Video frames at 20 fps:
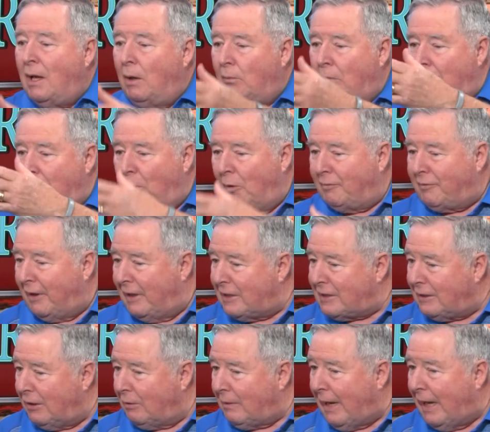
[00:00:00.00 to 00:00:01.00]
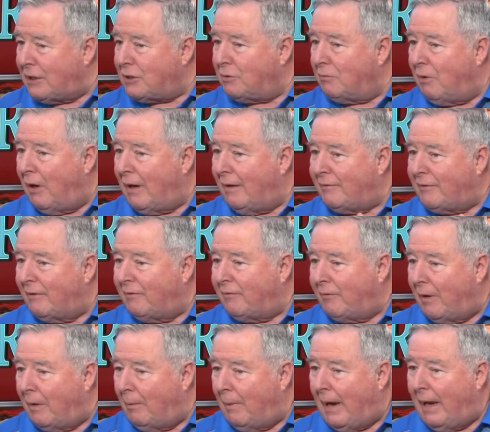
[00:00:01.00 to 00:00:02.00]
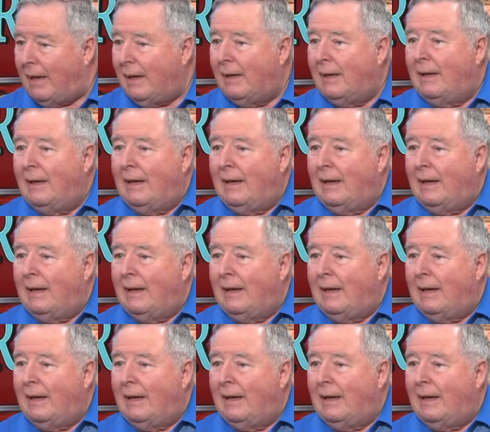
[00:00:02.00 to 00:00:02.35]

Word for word: We moved to this location right off the freeway,